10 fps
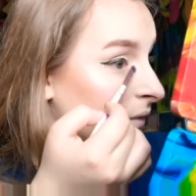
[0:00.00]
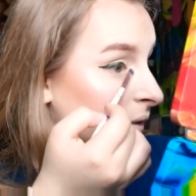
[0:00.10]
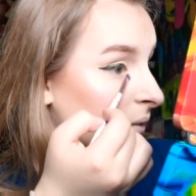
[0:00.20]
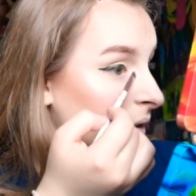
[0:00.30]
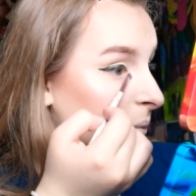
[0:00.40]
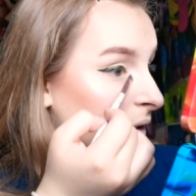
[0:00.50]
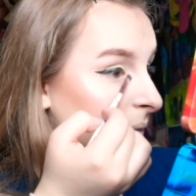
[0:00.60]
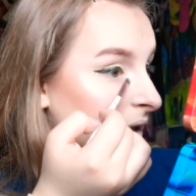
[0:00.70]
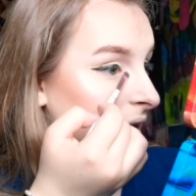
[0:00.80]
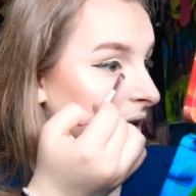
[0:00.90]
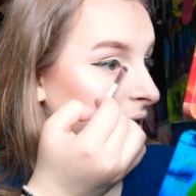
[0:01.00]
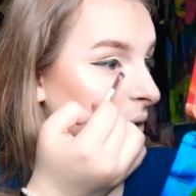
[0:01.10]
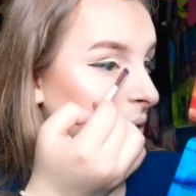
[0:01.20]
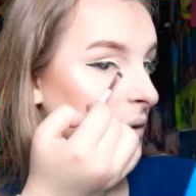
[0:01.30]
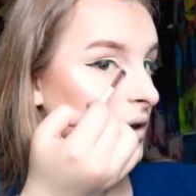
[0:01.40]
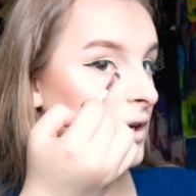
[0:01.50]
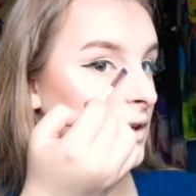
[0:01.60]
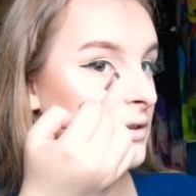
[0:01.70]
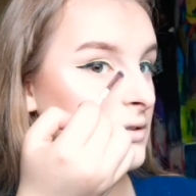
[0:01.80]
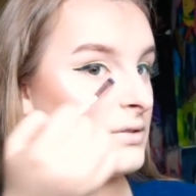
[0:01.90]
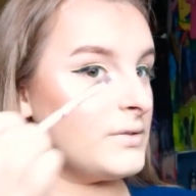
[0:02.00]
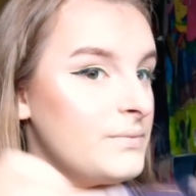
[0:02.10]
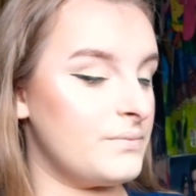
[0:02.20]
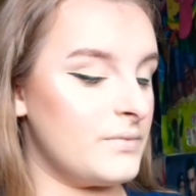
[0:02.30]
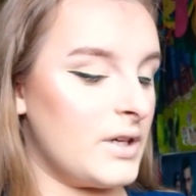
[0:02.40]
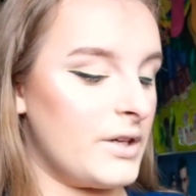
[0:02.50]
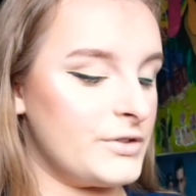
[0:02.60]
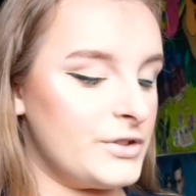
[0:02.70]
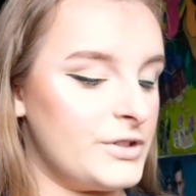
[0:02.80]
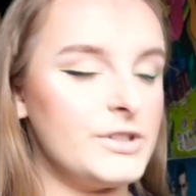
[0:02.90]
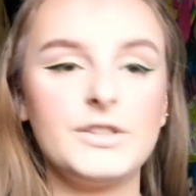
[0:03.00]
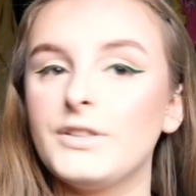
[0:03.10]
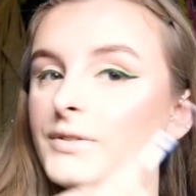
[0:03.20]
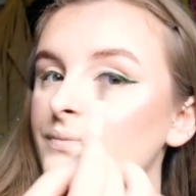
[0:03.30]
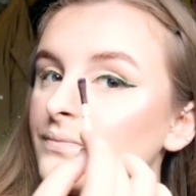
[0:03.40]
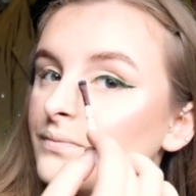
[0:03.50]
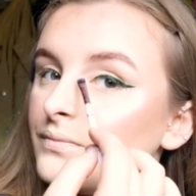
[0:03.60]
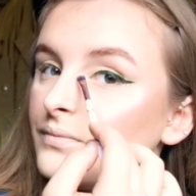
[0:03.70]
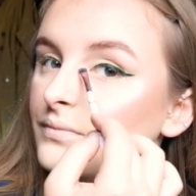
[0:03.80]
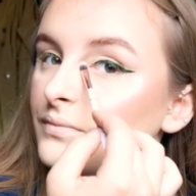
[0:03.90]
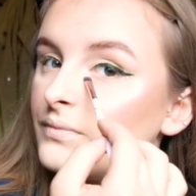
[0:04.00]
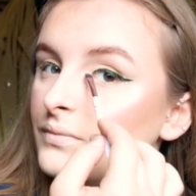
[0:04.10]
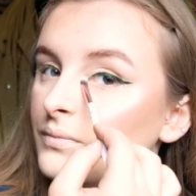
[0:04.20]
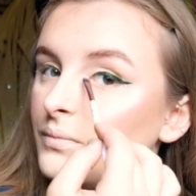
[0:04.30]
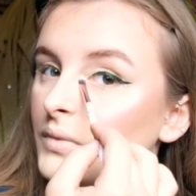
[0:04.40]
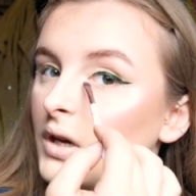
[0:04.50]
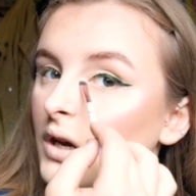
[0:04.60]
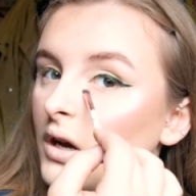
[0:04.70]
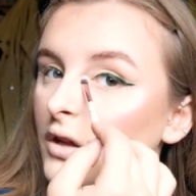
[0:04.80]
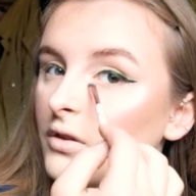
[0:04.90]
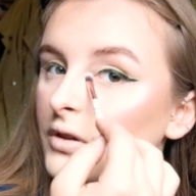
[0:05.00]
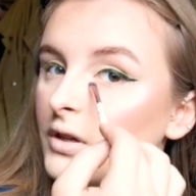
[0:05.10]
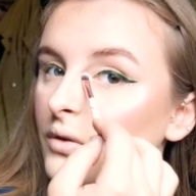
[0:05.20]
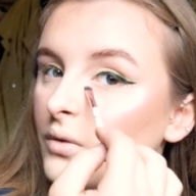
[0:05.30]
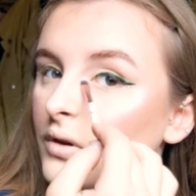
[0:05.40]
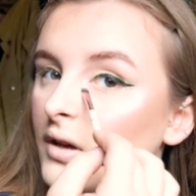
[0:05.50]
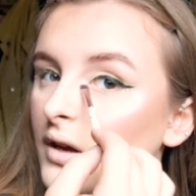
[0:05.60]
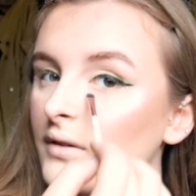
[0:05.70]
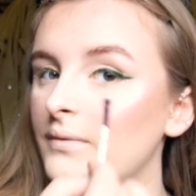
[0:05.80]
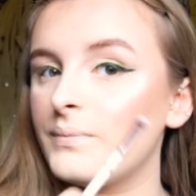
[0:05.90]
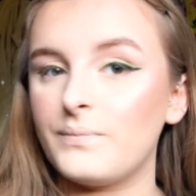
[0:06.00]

Then we're going to put on my inner corner, as you do. Other inner corner.